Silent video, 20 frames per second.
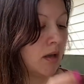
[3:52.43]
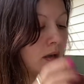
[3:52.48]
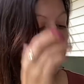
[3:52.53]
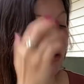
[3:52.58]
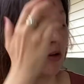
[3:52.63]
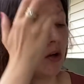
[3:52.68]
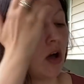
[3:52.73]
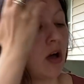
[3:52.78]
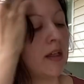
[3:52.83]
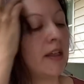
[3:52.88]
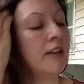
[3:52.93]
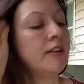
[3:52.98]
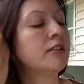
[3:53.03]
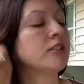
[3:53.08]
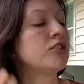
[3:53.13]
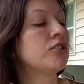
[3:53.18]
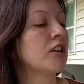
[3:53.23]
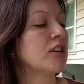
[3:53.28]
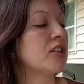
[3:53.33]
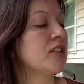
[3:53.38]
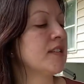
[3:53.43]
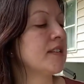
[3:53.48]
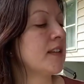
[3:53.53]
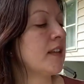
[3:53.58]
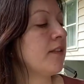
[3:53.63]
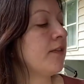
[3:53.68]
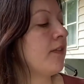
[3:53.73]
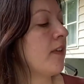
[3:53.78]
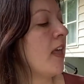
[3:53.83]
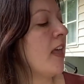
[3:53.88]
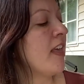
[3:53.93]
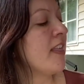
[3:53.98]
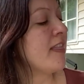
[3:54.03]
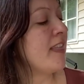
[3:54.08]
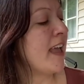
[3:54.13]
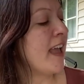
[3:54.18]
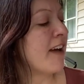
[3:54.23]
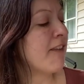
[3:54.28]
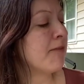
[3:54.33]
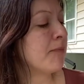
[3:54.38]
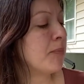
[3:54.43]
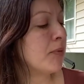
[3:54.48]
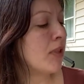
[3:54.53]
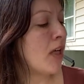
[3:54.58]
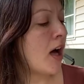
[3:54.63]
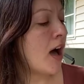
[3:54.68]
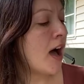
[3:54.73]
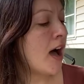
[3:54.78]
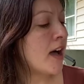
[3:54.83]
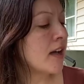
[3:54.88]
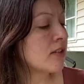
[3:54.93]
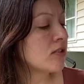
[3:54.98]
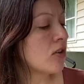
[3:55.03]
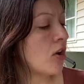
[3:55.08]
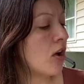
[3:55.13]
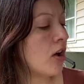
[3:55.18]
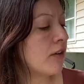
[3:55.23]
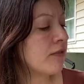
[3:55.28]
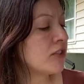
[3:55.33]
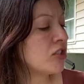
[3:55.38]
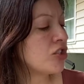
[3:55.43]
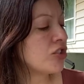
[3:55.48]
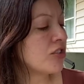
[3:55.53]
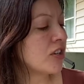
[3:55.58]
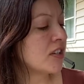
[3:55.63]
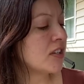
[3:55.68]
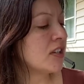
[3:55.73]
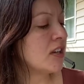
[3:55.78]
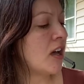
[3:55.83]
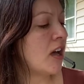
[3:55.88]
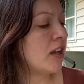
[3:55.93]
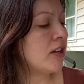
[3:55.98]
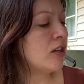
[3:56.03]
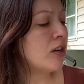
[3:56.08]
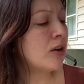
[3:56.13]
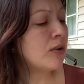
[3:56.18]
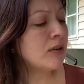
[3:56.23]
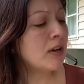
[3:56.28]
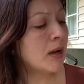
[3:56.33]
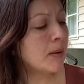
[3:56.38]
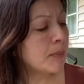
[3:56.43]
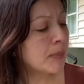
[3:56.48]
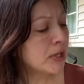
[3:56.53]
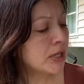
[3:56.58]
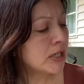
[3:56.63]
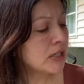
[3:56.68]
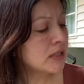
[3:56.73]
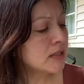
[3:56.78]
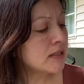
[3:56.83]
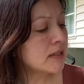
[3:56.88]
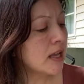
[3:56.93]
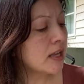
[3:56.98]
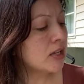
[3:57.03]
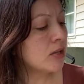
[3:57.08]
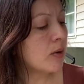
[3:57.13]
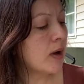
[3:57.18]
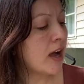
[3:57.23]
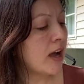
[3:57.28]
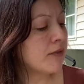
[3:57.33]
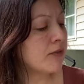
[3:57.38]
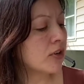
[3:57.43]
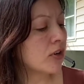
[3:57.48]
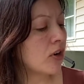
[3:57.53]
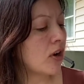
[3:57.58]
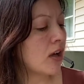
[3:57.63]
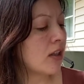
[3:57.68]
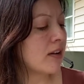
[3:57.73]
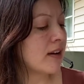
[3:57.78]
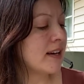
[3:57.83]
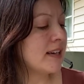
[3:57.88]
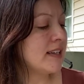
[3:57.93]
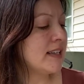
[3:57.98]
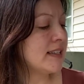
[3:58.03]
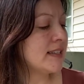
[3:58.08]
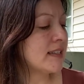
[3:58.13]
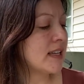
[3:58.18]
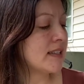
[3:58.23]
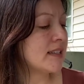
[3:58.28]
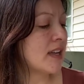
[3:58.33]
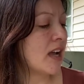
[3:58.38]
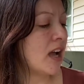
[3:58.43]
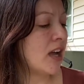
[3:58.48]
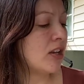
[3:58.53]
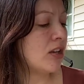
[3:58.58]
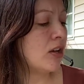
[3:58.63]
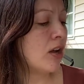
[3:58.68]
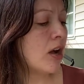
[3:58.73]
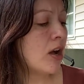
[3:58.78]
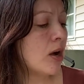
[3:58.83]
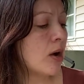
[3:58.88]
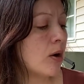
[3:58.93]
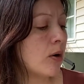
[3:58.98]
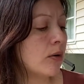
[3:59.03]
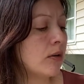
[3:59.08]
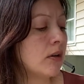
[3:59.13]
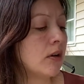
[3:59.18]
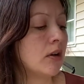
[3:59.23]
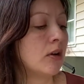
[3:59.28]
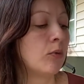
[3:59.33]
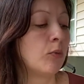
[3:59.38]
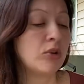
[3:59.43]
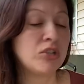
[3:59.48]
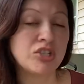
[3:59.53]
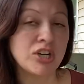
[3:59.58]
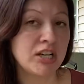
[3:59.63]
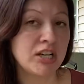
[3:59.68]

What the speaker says: Calling restrictions, if they have blocked all restricted unknown numbers and you have your caller ID set to unknown, which I